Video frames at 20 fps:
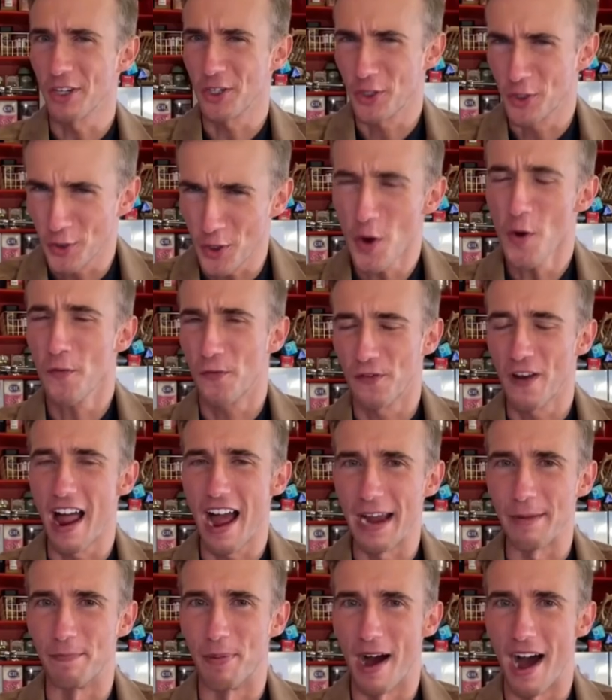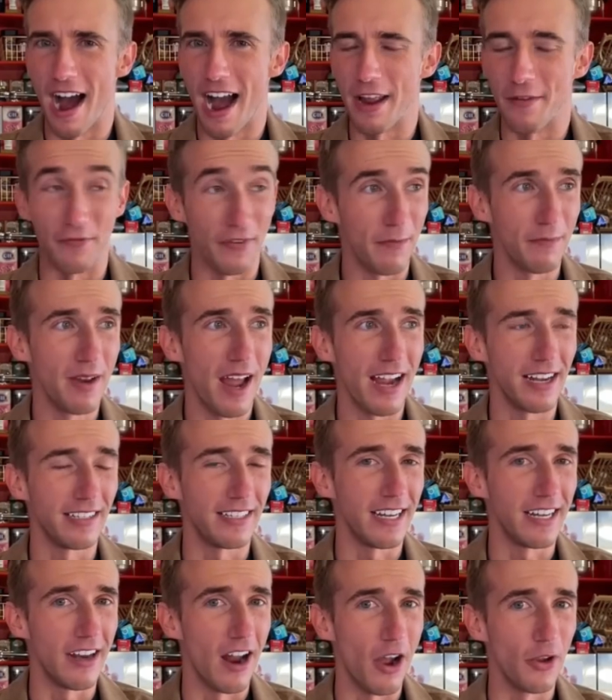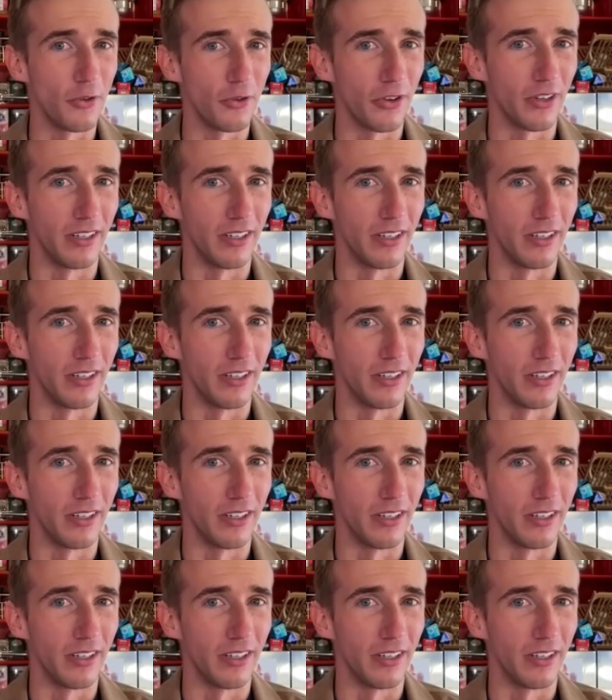shoe fly pie from 1900.